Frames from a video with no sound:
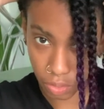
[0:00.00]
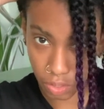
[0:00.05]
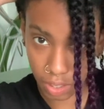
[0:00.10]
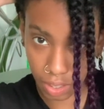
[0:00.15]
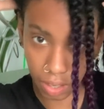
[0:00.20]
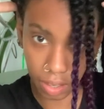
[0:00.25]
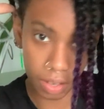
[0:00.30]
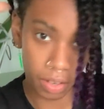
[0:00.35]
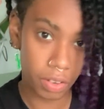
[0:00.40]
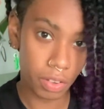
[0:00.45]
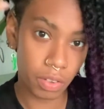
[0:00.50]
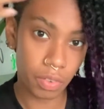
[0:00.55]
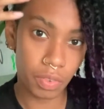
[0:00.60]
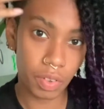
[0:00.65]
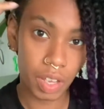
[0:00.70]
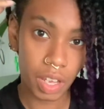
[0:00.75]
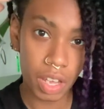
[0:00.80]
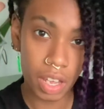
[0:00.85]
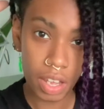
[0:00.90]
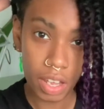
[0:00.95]
to kind
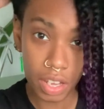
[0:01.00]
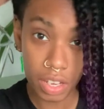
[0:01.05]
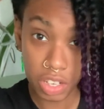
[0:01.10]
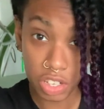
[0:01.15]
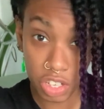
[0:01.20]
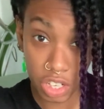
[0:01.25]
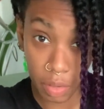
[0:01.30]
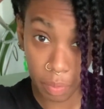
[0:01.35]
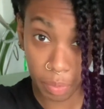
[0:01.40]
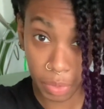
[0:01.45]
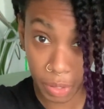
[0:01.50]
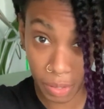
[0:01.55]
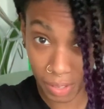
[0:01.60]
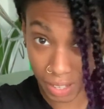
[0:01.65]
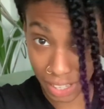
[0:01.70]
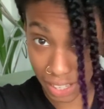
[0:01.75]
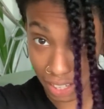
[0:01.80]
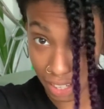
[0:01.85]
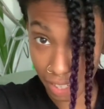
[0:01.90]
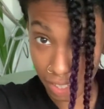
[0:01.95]
of shampoo
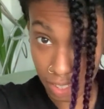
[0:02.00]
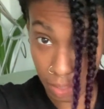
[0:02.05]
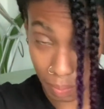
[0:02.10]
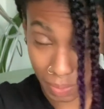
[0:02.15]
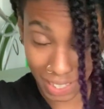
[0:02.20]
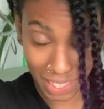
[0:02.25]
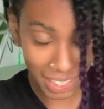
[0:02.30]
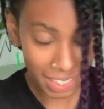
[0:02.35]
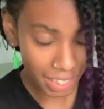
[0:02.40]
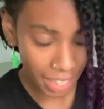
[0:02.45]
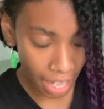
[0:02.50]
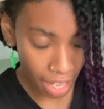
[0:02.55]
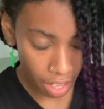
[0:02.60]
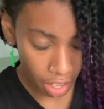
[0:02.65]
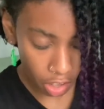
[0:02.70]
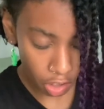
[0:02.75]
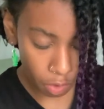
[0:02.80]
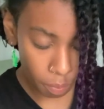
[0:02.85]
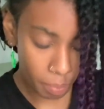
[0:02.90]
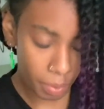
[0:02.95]
and cleanse my
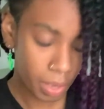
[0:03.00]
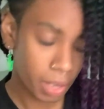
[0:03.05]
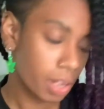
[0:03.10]
scalp.